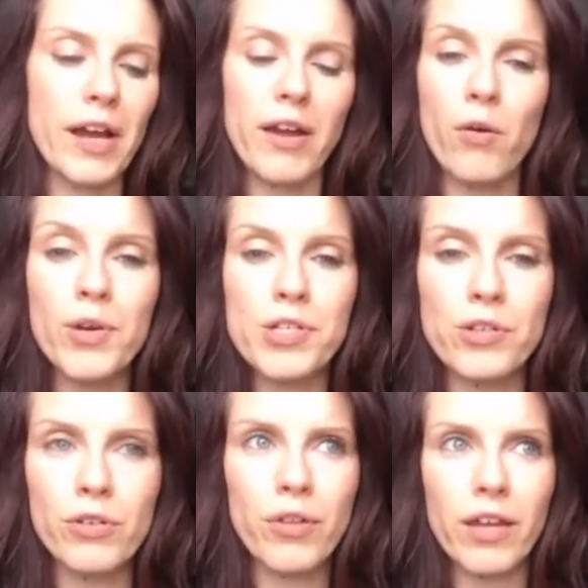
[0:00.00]
I always
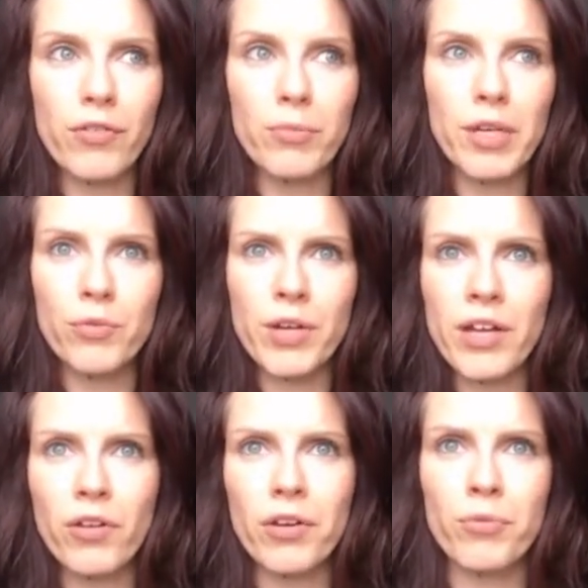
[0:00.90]
knew, like for me,
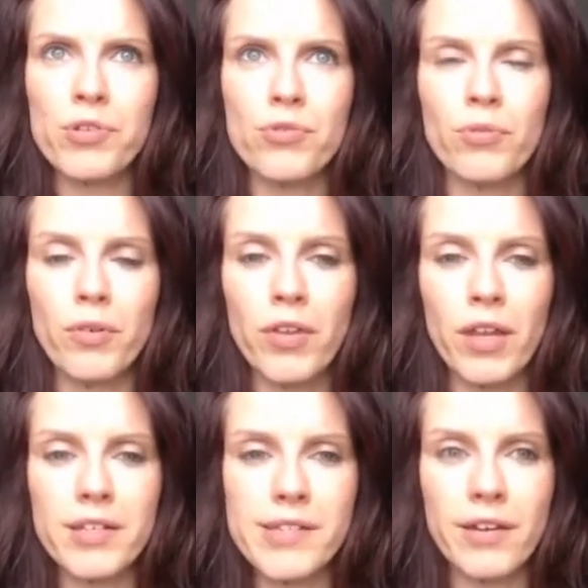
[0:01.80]
I thought it was normal that
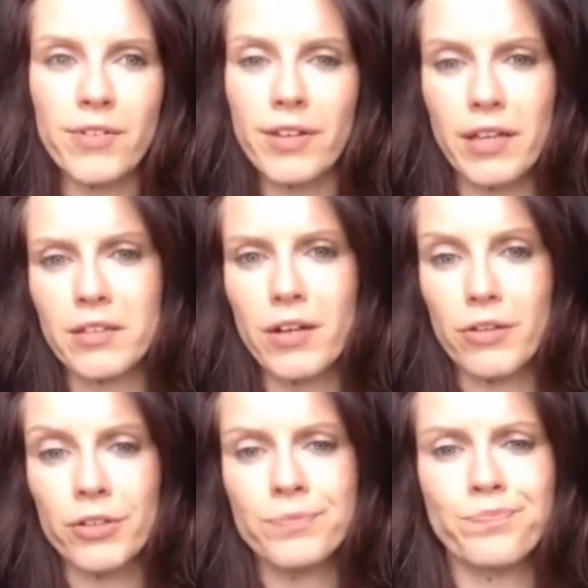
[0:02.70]
I see everything in
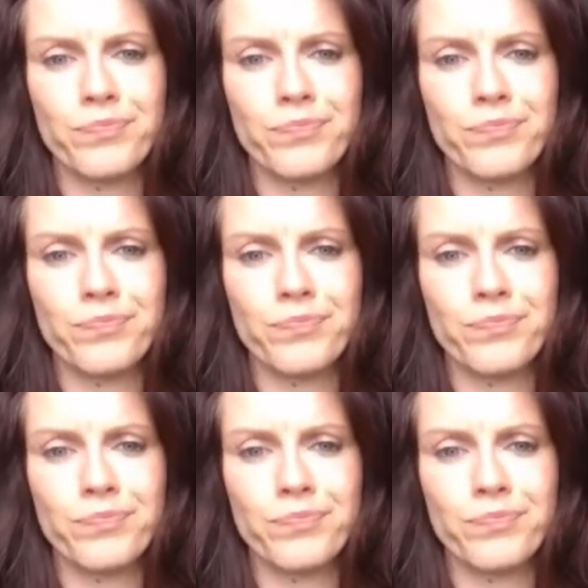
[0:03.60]
color.